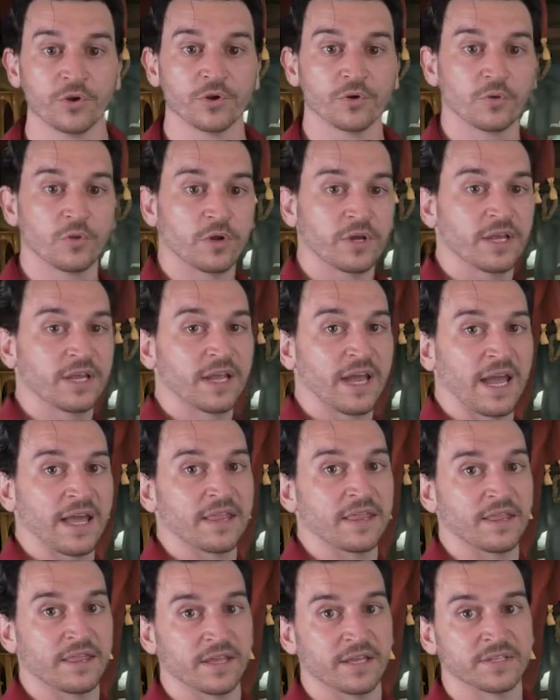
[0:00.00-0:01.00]
you're looking
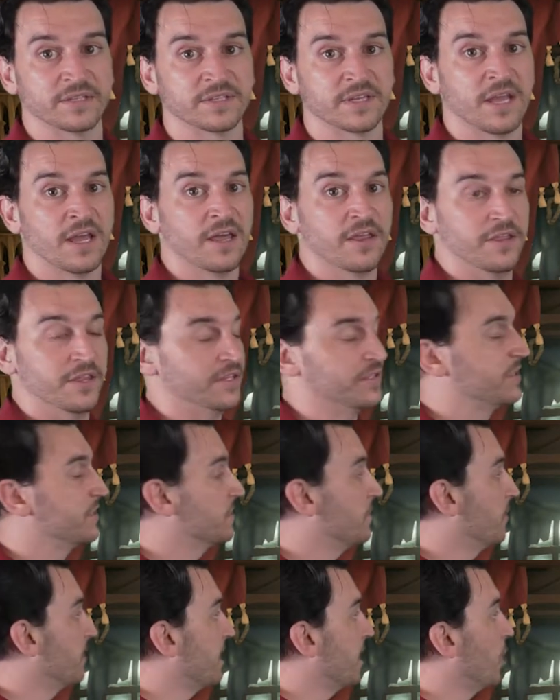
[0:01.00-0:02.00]
at this is
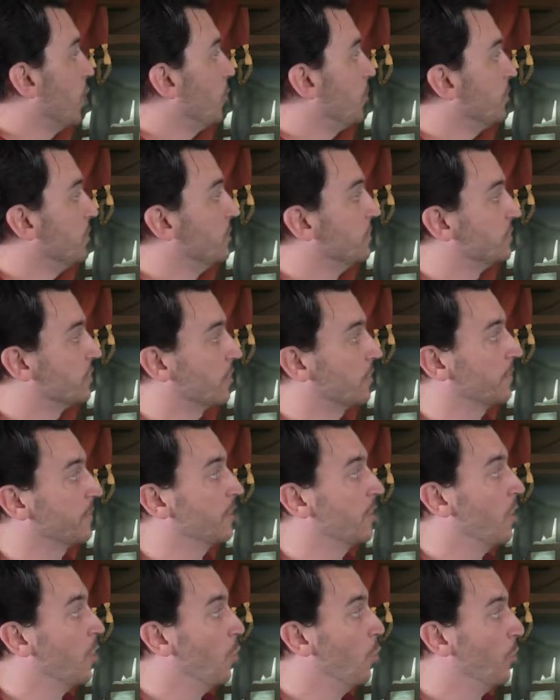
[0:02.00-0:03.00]
going to help you determine
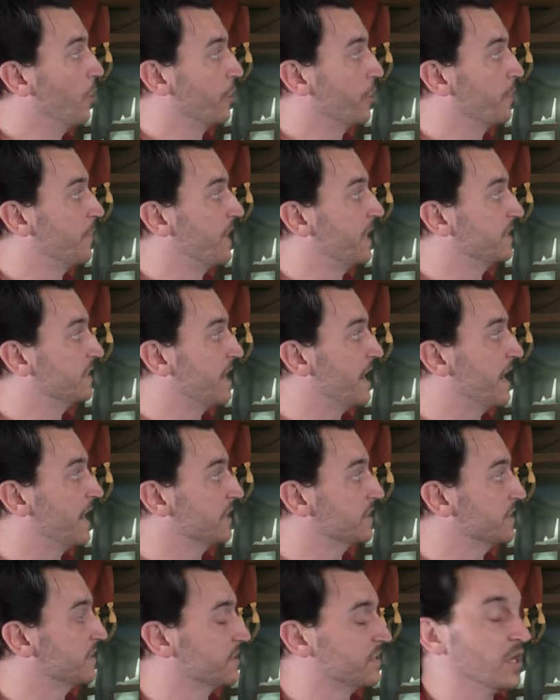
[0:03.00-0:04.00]
where you pay
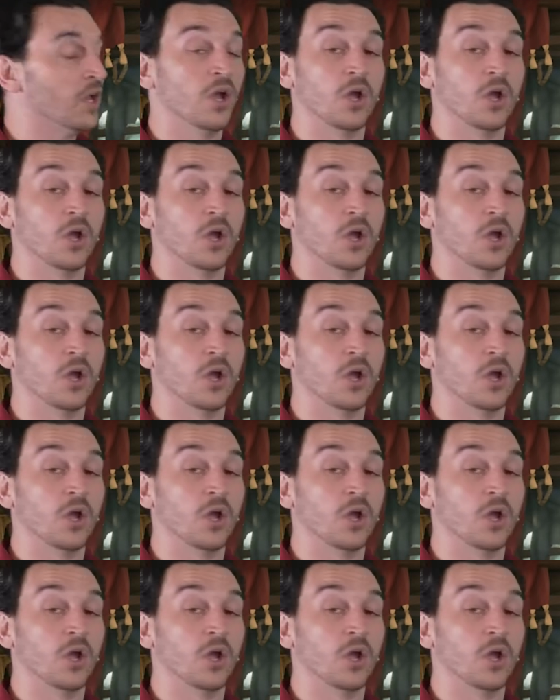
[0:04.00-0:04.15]
taxes.